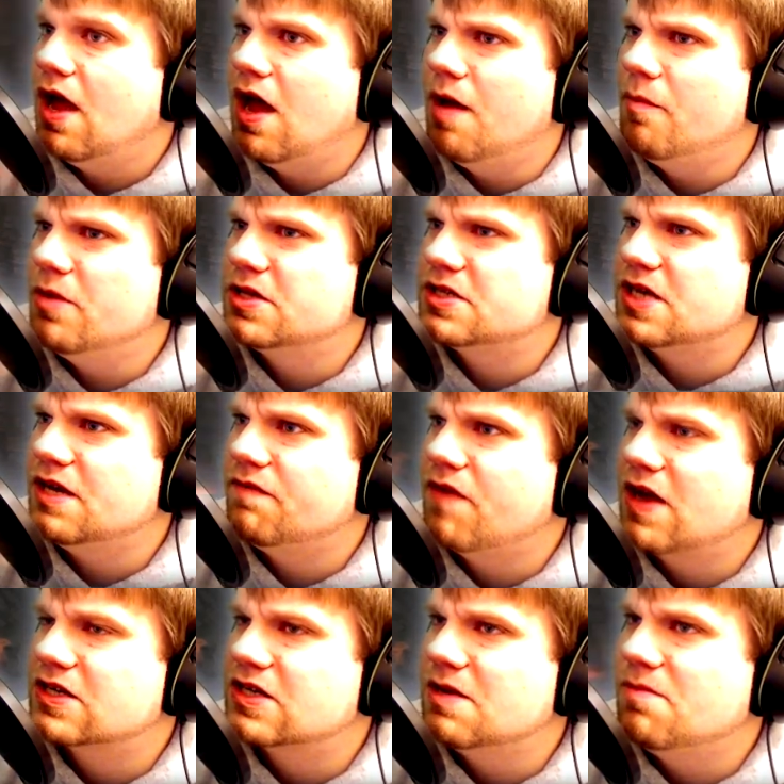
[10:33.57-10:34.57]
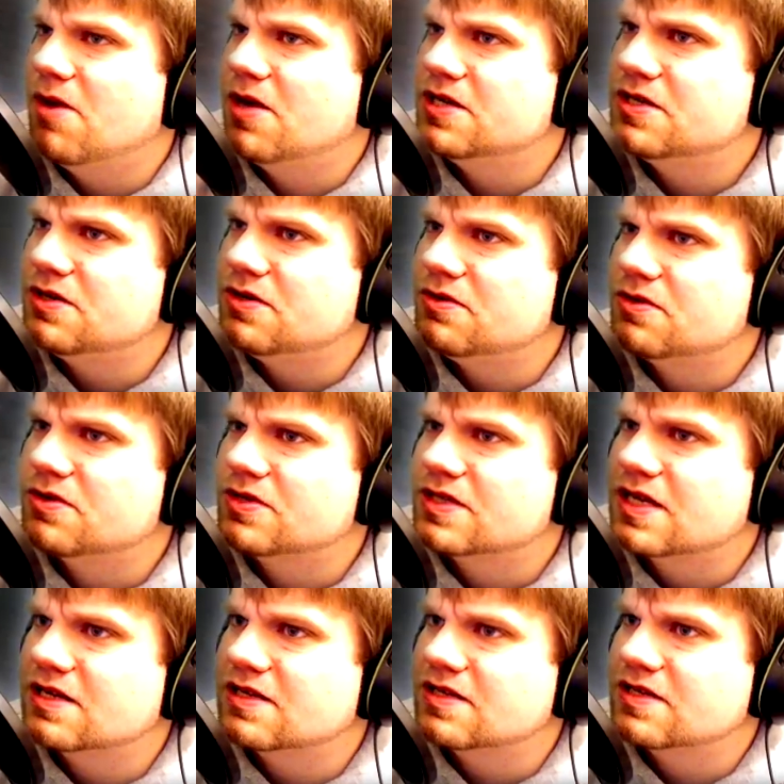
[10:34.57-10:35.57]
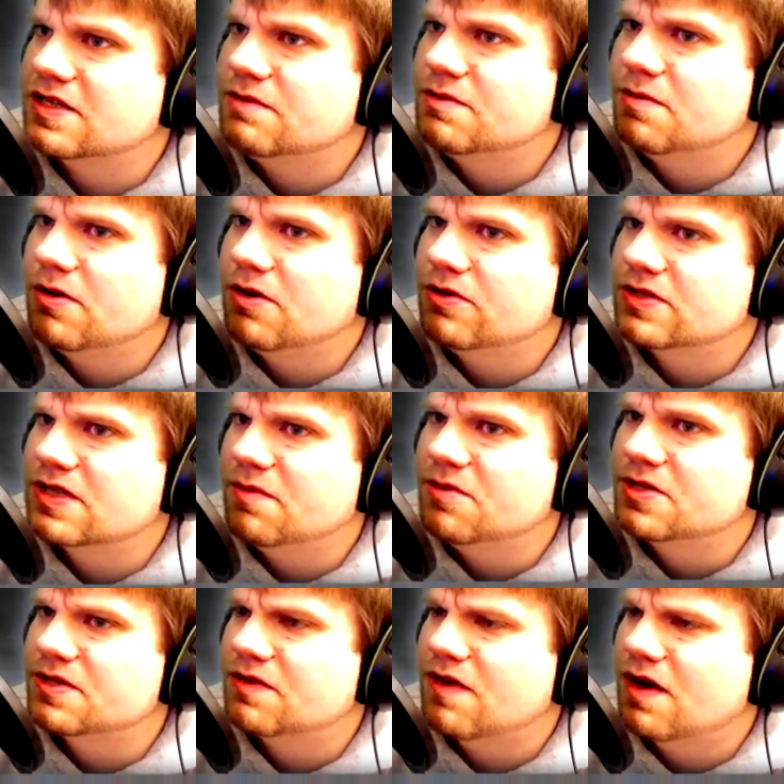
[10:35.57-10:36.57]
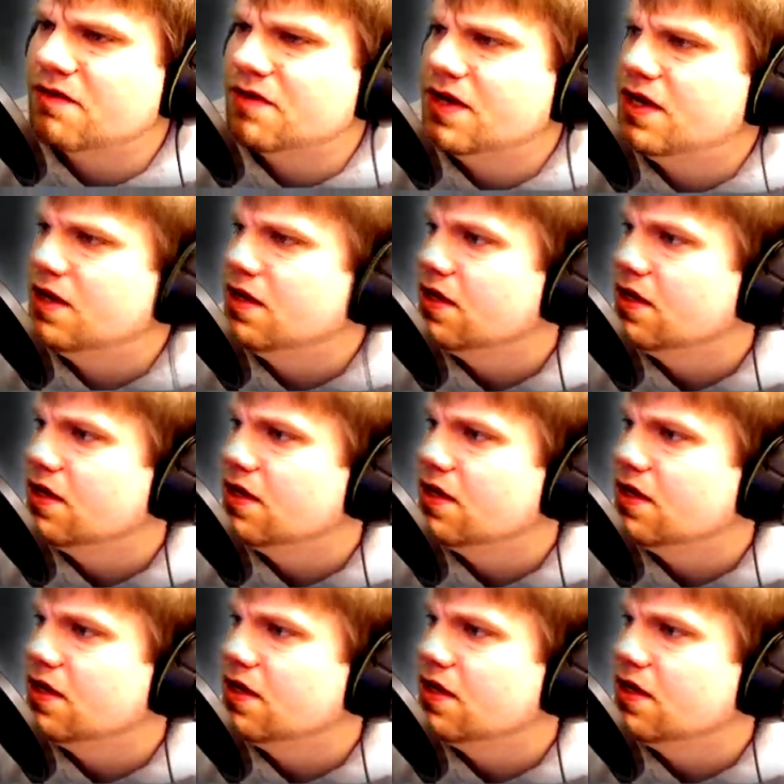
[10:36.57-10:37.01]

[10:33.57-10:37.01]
which in fact I might do, because there doesn't seem to be a lot of summons around here.